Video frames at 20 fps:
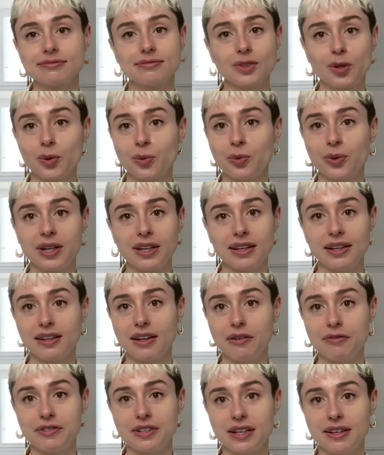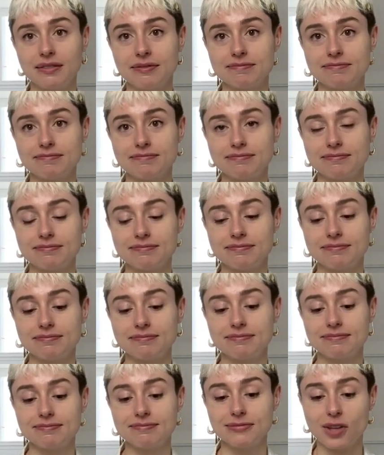Really loved it.
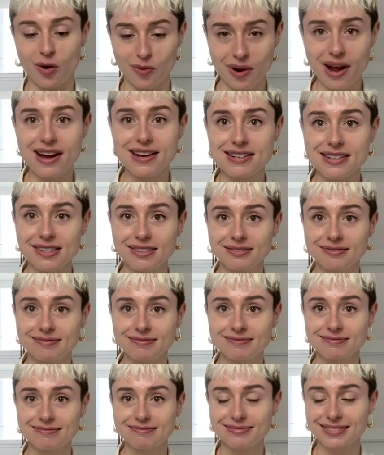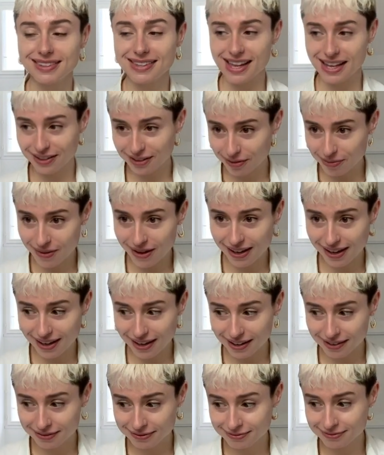All right, that's
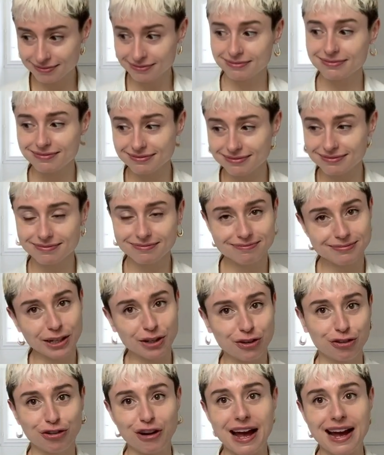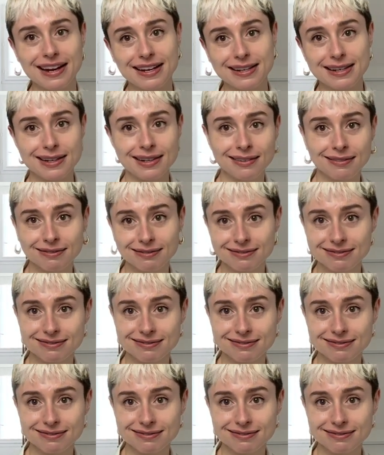my shaggy